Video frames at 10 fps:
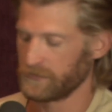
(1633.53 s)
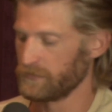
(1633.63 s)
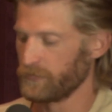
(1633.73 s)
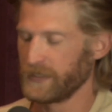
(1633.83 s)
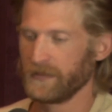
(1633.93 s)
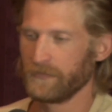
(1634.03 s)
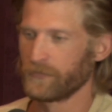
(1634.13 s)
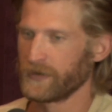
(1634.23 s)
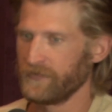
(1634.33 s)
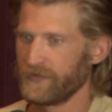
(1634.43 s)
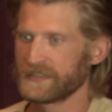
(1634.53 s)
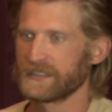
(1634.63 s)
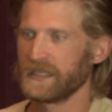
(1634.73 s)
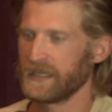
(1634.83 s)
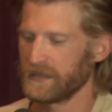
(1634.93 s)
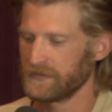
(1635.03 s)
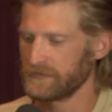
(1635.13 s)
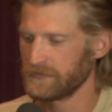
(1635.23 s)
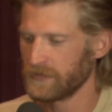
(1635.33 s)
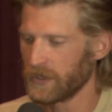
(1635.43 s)

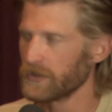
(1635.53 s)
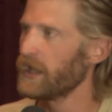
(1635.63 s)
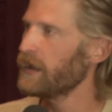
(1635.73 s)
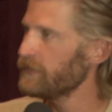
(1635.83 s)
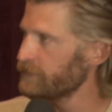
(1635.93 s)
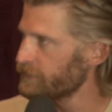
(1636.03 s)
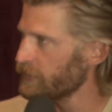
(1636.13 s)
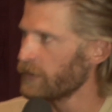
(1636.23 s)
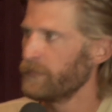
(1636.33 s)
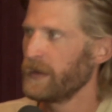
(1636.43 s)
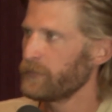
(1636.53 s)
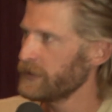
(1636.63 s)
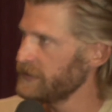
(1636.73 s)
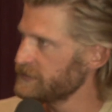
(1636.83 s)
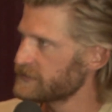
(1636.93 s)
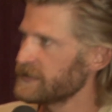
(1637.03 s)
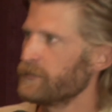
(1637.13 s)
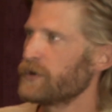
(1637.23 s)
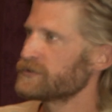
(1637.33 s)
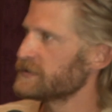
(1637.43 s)
revisiting our love, our memories, the
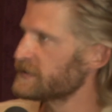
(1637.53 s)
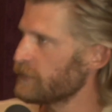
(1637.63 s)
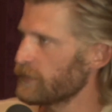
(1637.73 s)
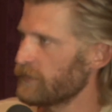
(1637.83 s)
emotions that we